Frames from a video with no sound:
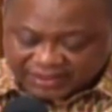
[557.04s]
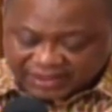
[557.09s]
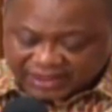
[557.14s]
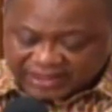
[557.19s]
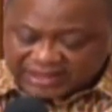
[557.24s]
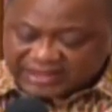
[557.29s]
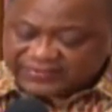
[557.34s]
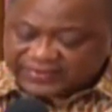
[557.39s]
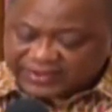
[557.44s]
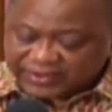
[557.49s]

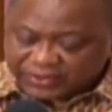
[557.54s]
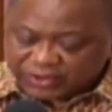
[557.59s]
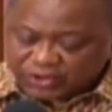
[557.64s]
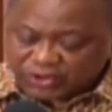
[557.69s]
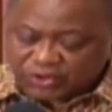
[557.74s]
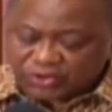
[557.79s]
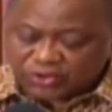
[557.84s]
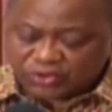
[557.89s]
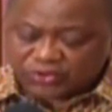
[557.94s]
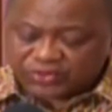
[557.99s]
And even
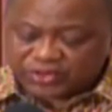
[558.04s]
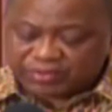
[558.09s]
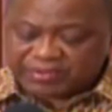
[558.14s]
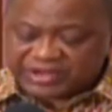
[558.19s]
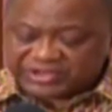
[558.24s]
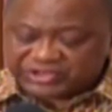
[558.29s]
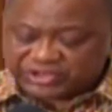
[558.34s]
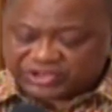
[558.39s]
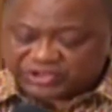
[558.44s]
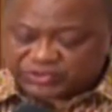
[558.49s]
though the
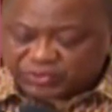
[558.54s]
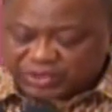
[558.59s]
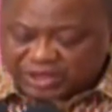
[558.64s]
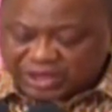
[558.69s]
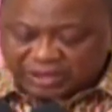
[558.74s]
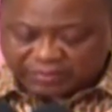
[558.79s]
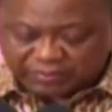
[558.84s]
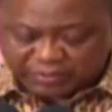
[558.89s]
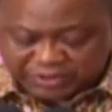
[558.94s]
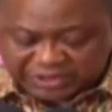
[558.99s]
measures we
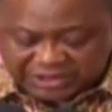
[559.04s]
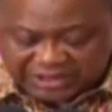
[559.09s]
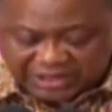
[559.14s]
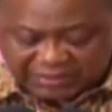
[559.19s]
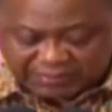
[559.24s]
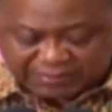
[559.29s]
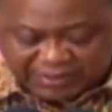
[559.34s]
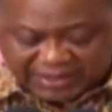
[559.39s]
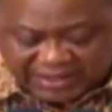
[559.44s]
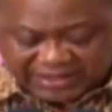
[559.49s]
are putting in
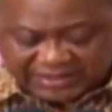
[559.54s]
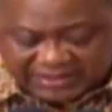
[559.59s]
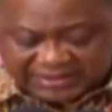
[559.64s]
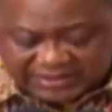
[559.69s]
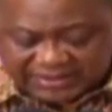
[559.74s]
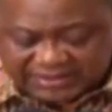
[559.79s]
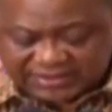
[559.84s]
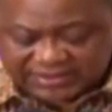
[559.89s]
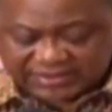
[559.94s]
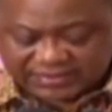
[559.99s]

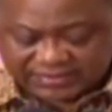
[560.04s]
place